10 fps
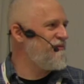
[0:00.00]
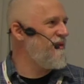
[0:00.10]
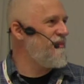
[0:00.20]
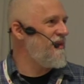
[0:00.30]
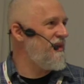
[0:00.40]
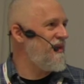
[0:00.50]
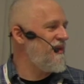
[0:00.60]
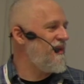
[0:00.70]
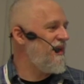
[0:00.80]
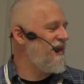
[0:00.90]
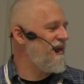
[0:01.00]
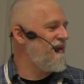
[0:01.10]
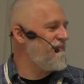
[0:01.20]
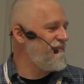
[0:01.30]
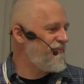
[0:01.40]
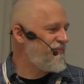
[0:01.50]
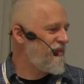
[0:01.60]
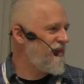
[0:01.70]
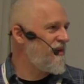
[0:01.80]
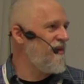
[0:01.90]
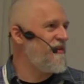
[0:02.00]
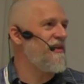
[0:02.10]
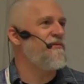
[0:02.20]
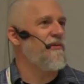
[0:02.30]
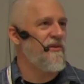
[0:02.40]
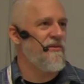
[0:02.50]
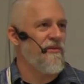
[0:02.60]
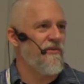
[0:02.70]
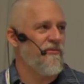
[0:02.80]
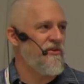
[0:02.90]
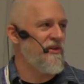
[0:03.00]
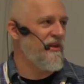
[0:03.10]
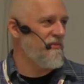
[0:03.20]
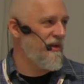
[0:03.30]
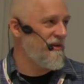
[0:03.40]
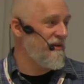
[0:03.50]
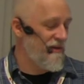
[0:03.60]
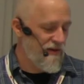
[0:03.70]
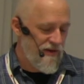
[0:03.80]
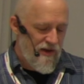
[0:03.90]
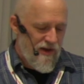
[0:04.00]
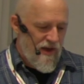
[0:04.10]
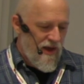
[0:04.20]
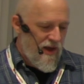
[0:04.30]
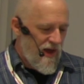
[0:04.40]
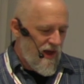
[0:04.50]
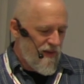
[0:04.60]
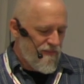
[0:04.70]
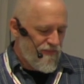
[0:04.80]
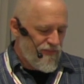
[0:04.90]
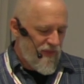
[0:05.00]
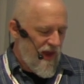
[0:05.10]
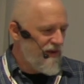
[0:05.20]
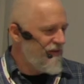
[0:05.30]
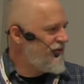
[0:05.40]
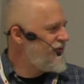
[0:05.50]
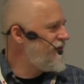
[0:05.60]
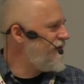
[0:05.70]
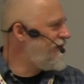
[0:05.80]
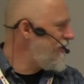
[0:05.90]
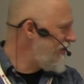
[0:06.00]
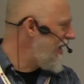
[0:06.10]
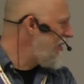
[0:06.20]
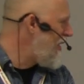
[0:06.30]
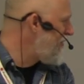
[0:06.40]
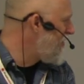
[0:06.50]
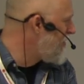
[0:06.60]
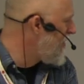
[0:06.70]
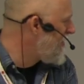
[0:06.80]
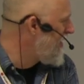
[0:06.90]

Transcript: from the um, the context for which it was originally written. Um, and to do that, you have to sort of